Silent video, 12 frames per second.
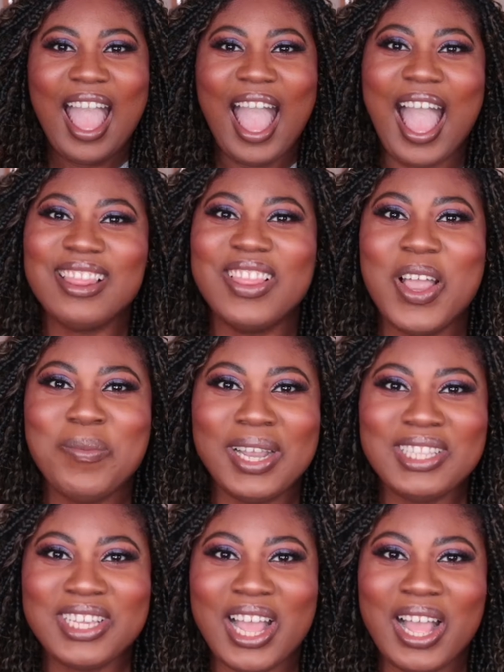Hello my
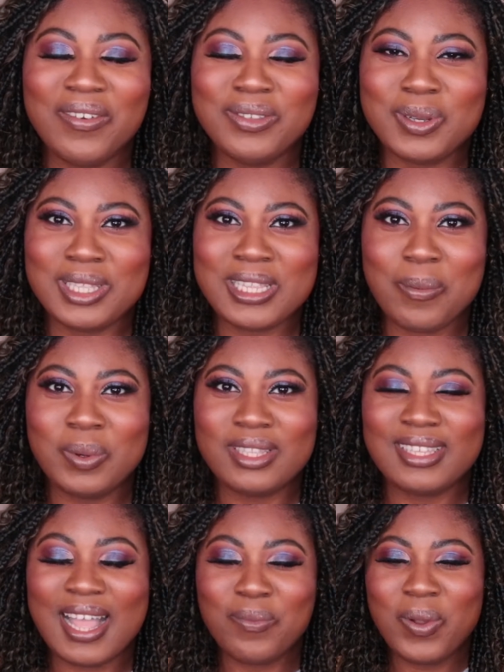doves, what's up,
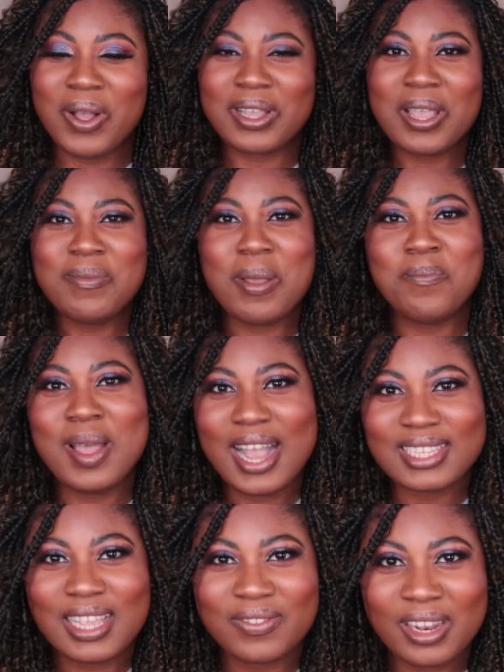welcome
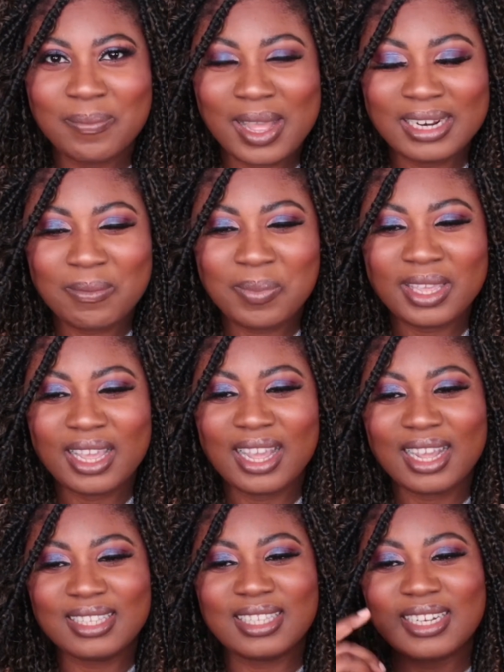back to Afrodite by
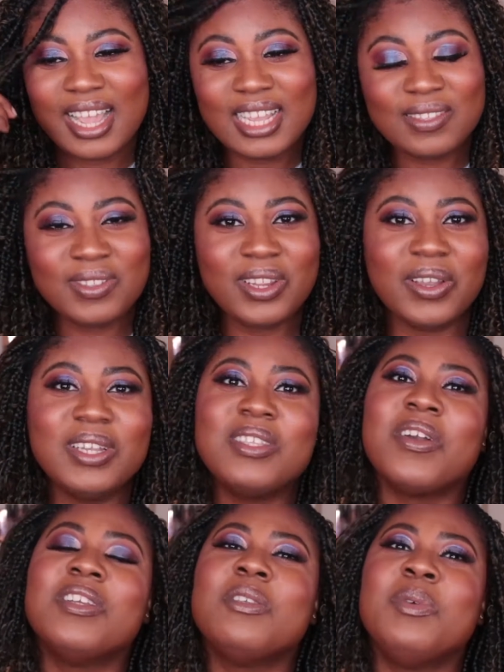Olympia. Today's video is
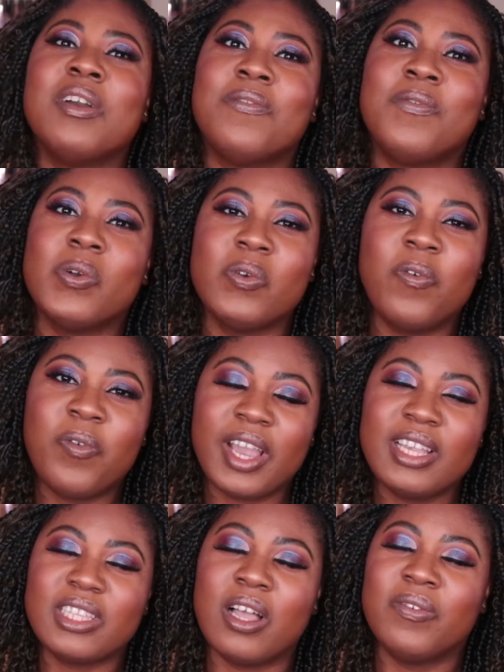going to be a full
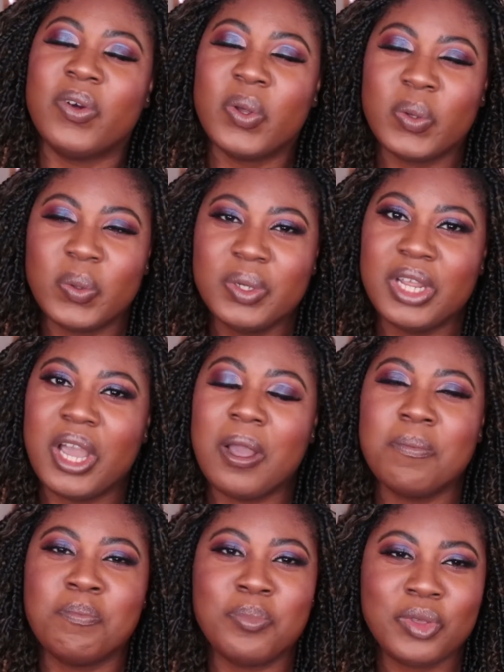face of Huda
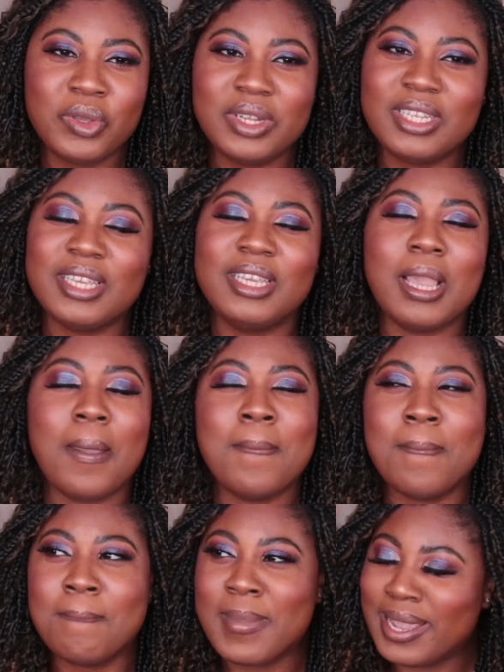Beauty
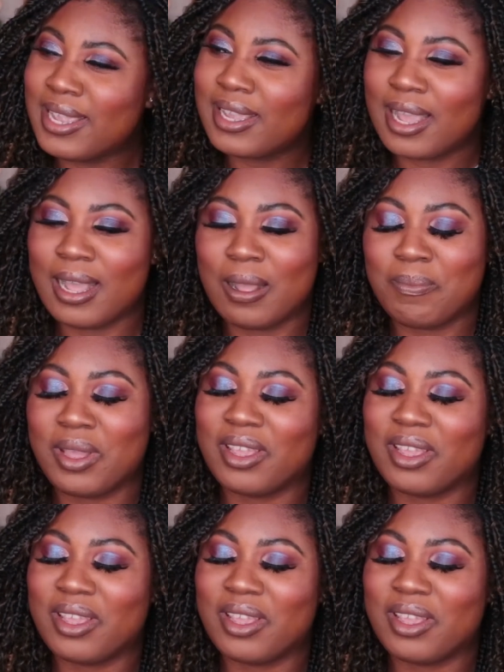makeup.